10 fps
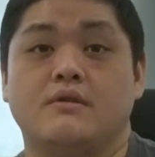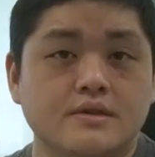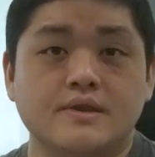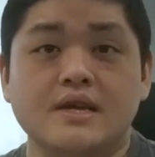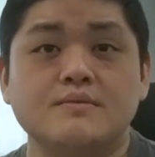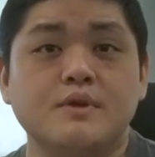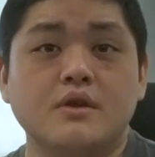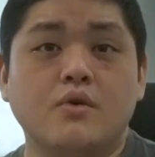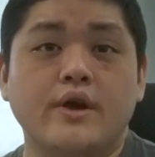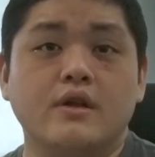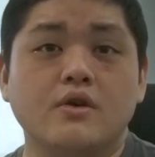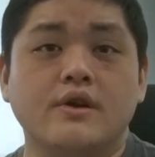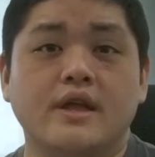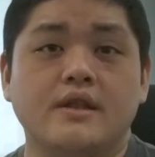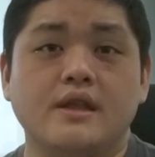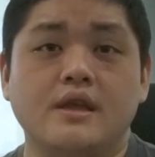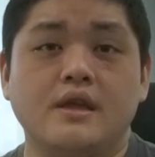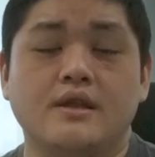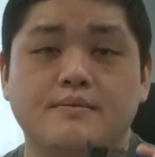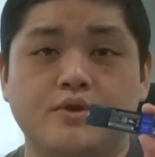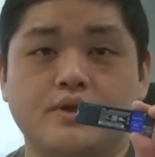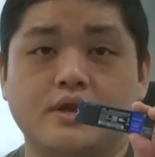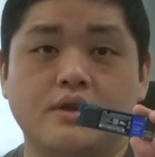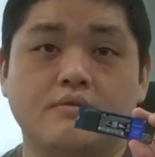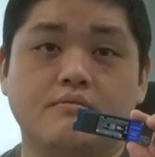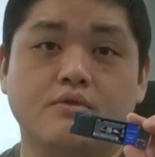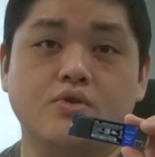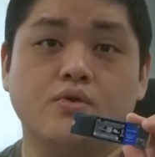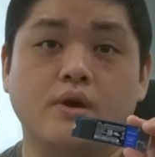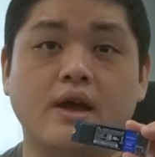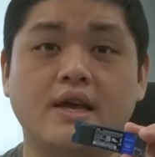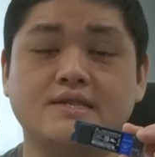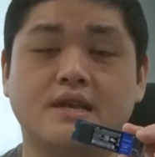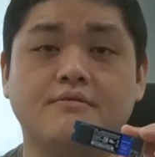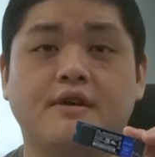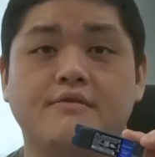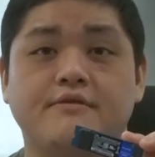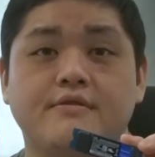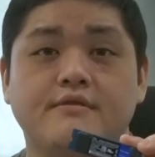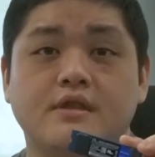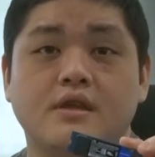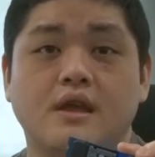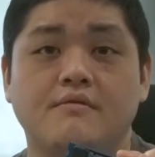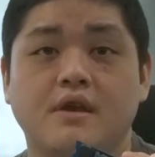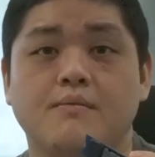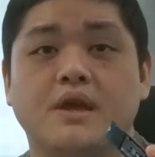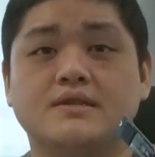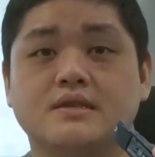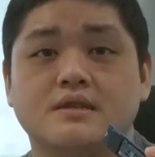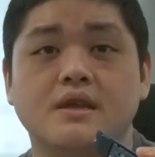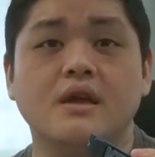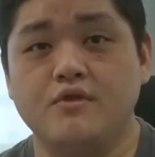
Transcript: So that's been a quick look at the WD Blue SN550 NVMe SSD.